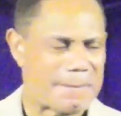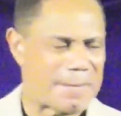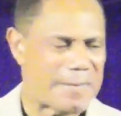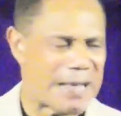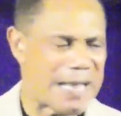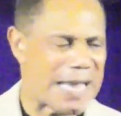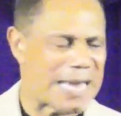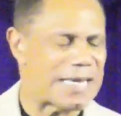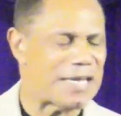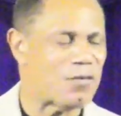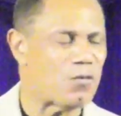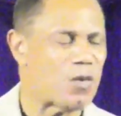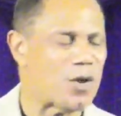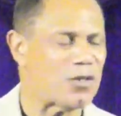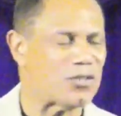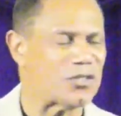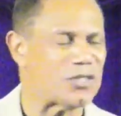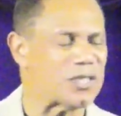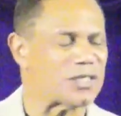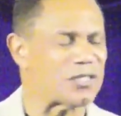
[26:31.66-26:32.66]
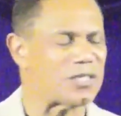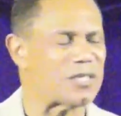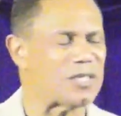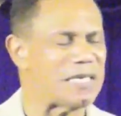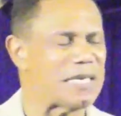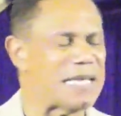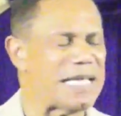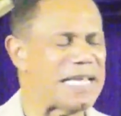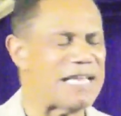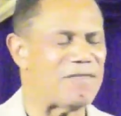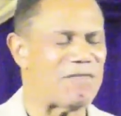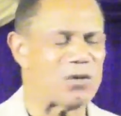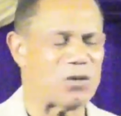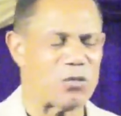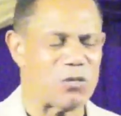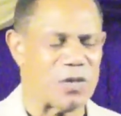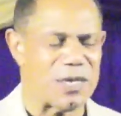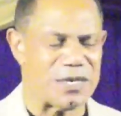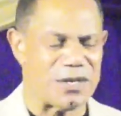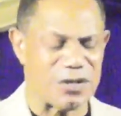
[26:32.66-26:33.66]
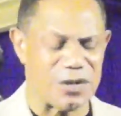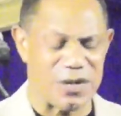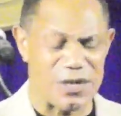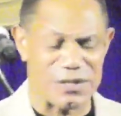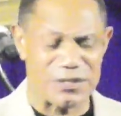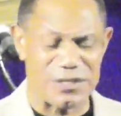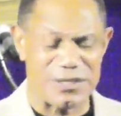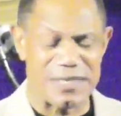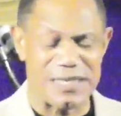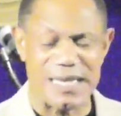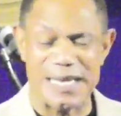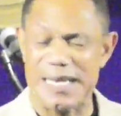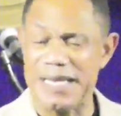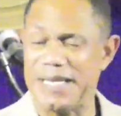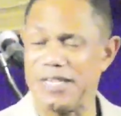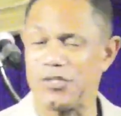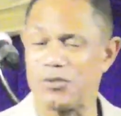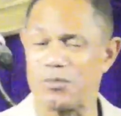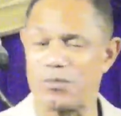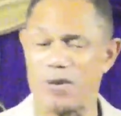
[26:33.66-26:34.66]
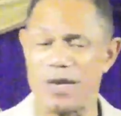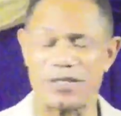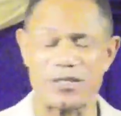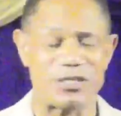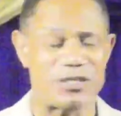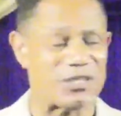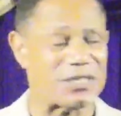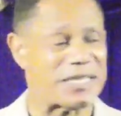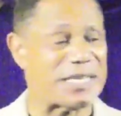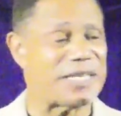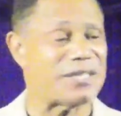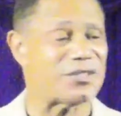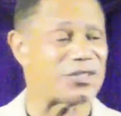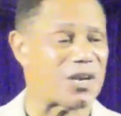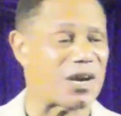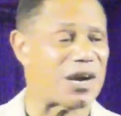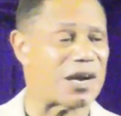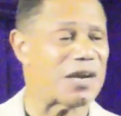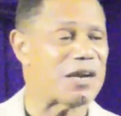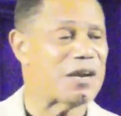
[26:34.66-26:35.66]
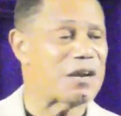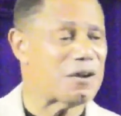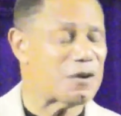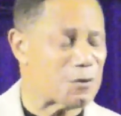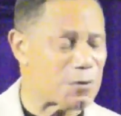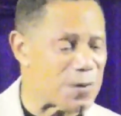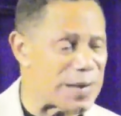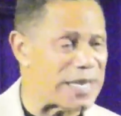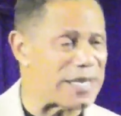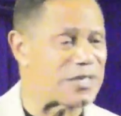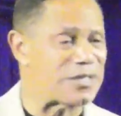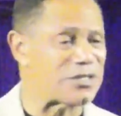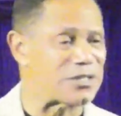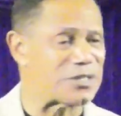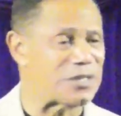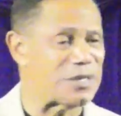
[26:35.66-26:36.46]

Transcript: And he wants us to leave with one thought today. His presence is our greatest